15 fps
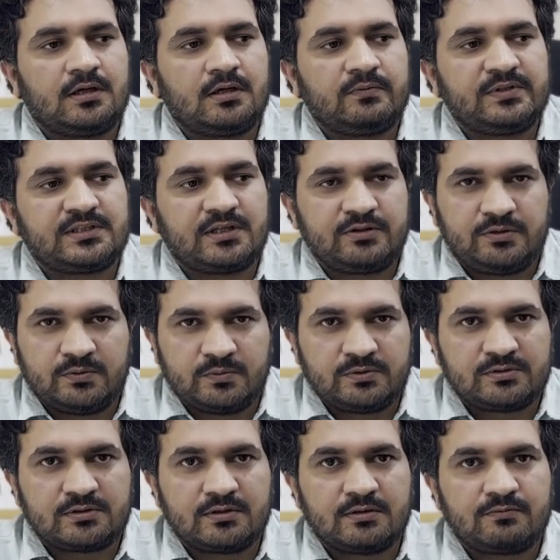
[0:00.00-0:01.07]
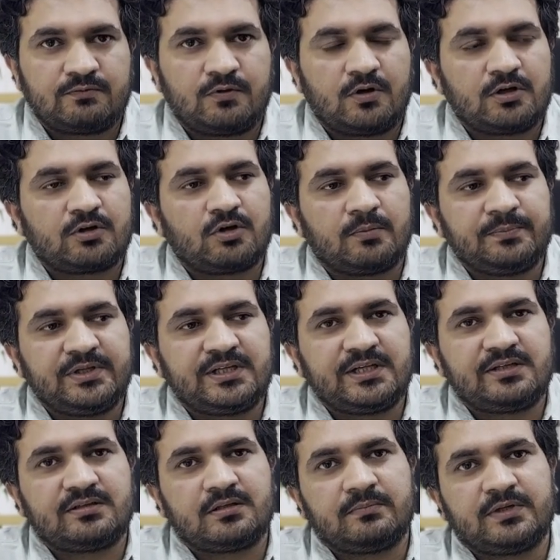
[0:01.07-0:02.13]
which are used for
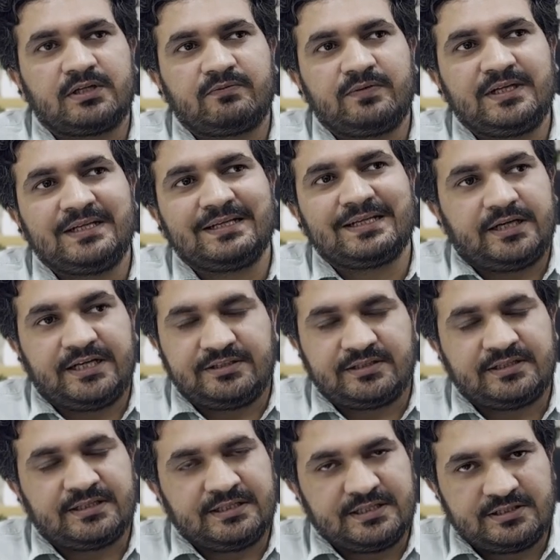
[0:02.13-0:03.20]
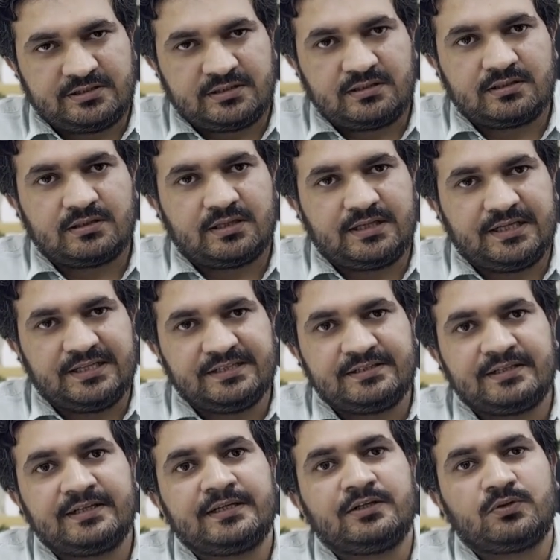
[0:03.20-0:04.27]
communication between agent
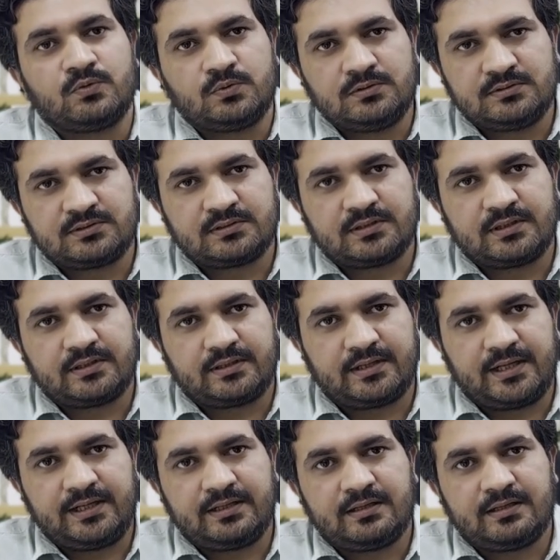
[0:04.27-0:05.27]
and tools, right?